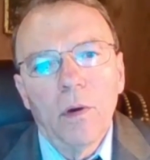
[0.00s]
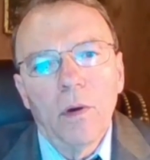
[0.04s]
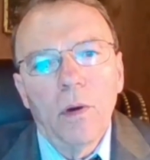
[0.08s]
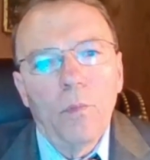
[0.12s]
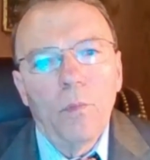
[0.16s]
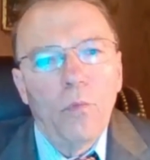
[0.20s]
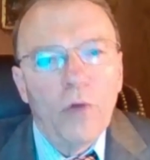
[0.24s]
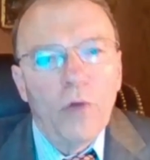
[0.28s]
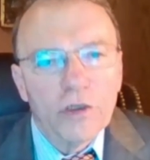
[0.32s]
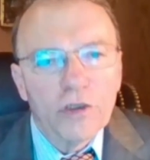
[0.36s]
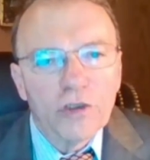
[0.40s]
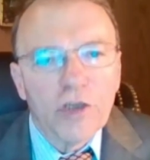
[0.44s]

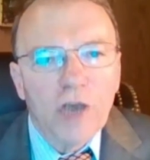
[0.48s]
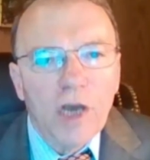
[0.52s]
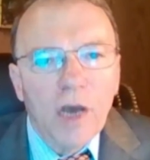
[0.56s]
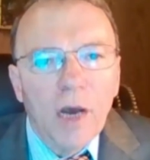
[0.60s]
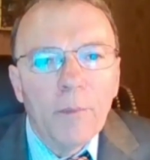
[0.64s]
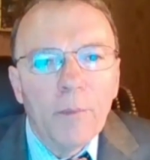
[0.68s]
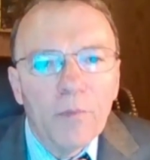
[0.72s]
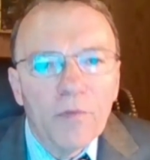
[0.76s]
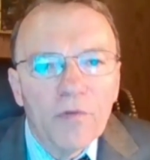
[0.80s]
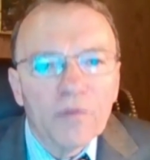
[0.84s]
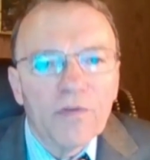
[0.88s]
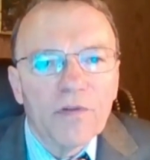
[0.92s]
which
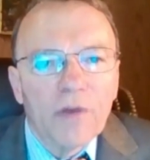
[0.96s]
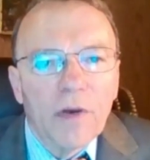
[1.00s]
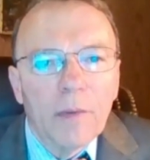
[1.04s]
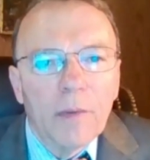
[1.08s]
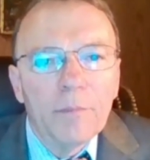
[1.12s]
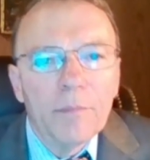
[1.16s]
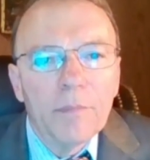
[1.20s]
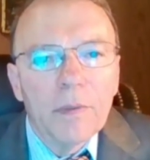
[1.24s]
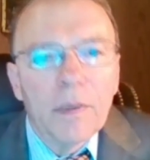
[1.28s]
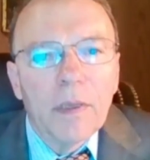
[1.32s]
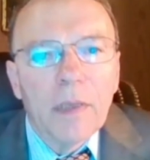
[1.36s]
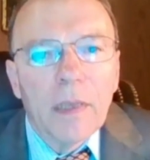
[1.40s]
comes
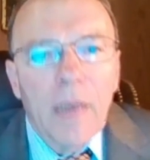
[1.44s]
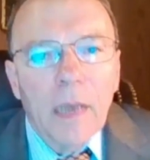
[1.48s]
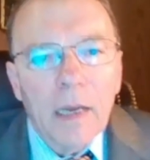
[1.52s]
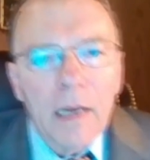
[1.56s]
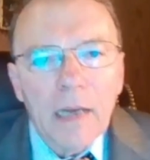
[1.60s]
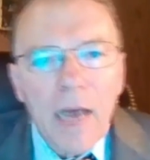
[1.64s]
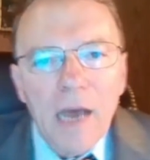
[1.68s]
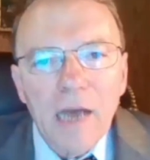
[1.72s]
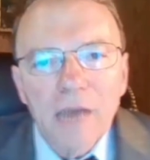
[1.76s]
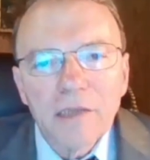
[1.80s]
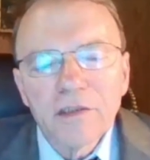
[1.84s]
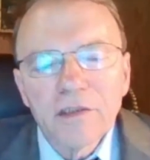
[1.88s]
from
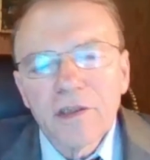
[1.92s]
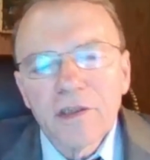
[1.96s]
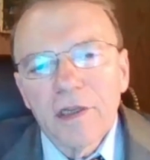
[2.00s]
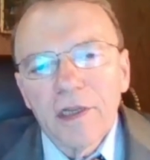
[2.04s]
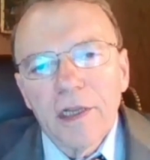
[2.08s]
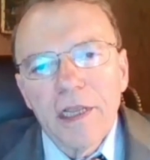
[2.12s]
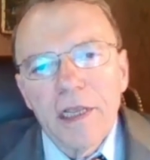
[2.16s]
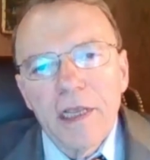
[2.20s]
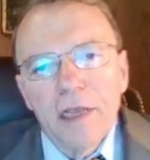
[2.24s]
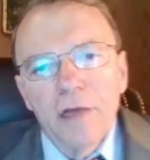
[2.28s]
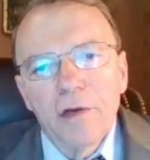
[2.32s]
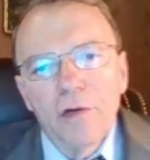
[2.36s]

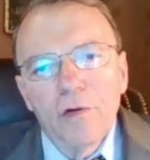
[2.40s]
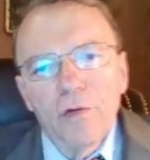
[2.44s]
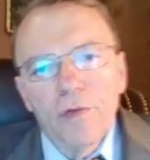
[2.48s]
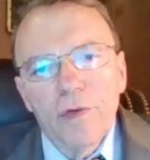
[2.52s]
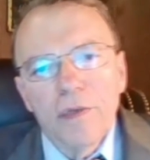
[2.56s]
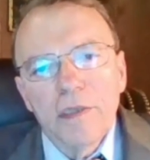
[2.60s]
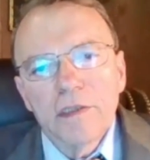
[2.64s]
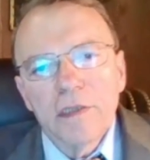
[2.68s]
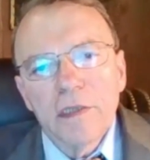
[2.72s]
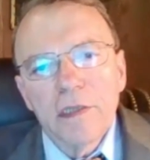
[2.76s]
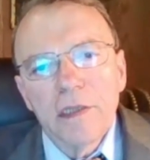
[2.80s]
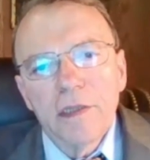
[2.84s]
constantly
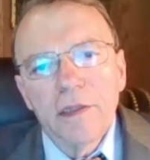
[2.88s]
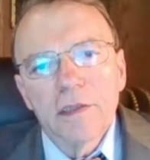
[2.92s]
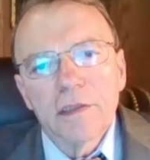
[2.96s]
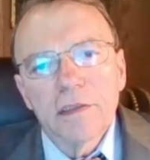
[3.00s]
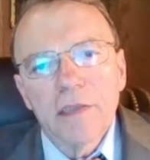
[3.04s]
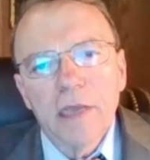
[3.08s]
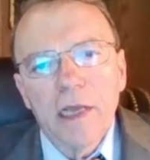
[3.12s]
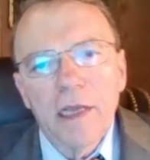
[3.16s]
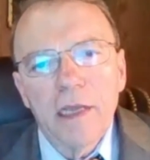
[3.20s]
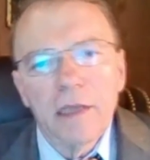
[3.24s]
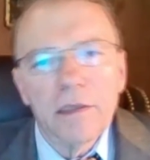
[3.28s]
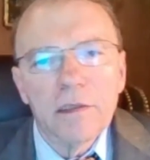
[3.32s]
increasing the
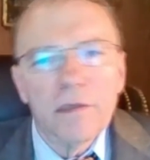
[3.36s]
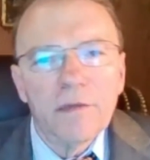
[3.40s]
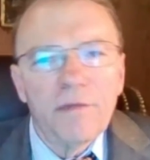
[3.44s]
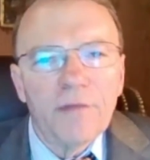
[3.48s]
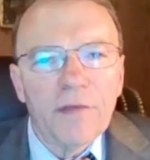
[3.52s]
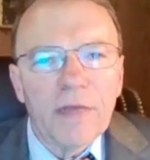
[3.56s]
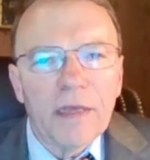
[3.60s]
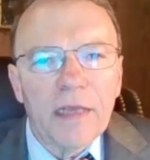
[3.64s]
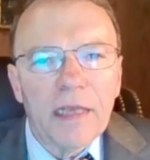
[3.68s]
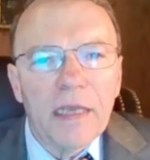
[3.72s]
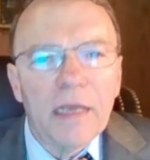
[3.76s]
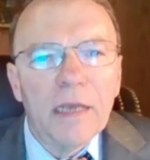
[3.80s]

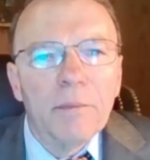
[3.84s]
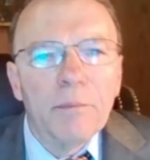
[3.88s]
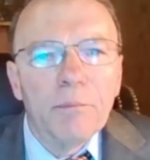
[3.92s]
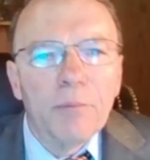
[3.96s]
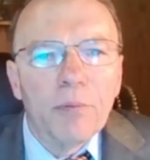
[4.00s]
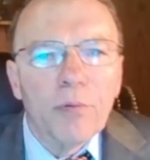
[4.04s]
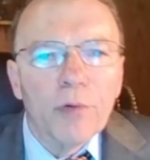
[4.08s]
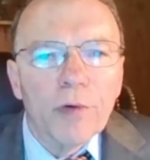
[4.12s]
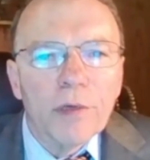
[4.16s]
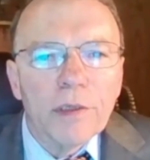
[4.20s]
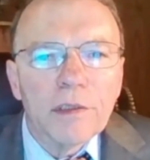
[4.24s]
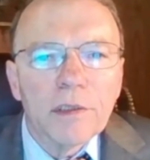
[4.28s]
scientific
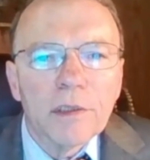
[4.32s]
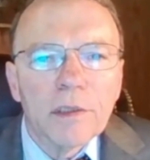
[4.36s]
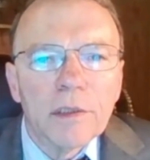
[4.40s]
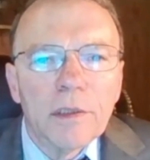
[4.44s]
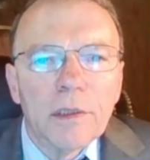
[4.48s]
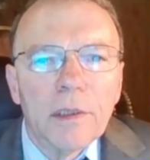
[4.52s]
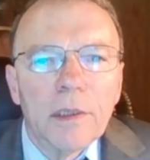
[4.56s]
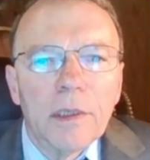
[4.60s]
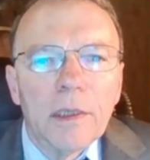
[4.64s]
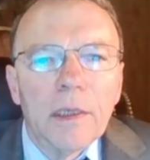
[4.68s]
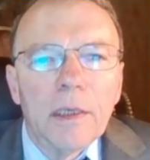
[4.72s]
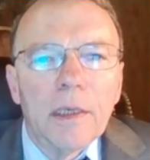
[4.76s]
input
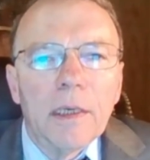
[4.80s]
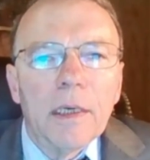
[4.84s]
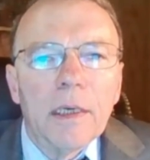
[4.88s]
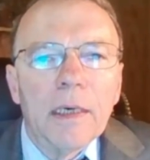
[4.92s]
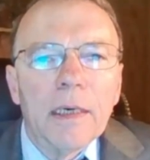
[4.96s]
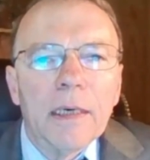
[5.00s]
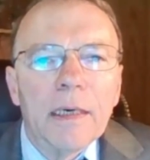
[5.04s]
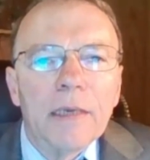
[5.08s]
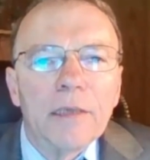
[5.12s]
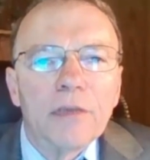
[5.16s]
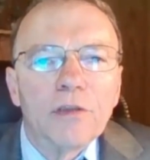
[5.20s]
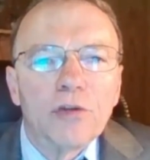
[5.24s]

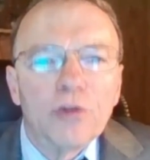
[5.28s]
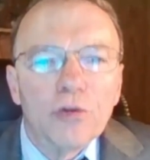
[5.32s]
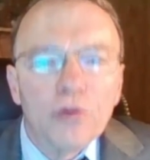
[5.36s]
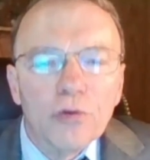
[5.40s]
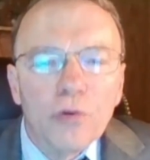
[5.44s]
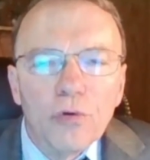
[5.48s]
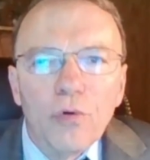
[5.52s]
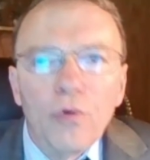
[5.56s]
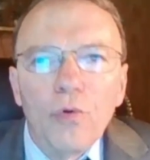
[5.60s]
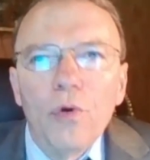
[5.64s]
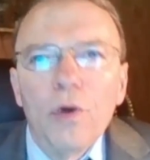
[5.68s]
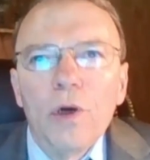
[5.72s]

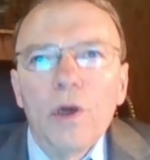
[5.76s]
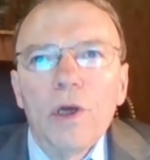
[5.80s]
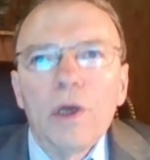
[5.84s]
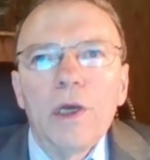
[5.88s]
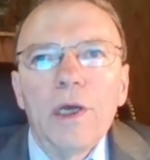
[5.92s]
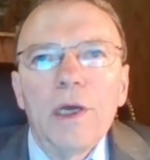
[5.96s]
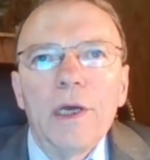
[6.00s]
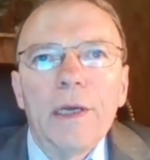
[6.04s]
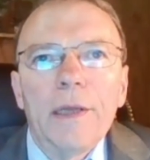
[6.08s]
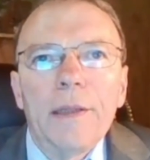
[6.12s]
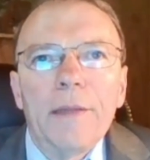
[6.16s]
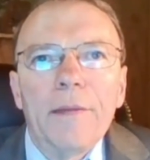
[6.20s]
to
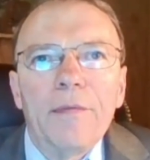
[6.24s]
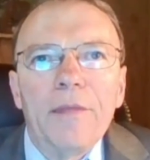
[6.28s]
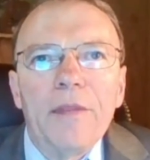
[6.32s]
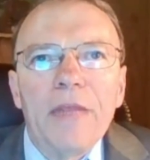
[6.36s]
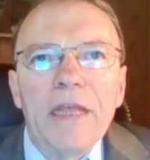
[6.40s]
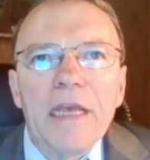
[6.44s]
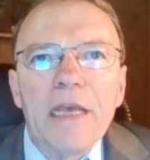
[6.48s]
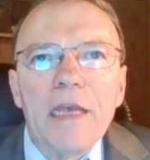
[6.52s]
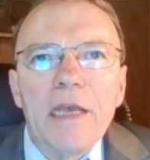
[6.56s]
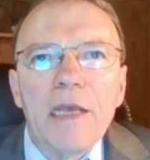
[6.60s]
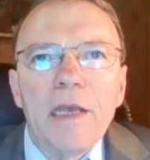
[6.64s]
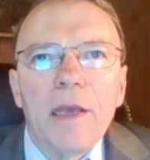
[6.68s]

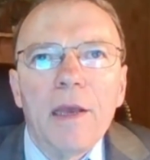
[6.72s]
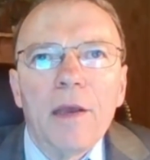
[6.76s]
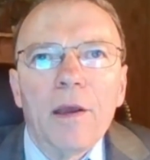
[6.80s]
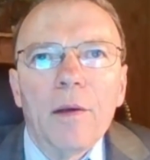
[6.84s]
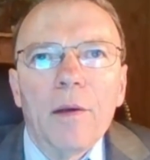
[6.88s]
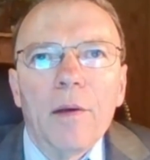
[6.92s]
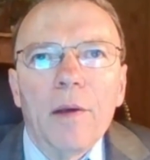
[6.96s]
the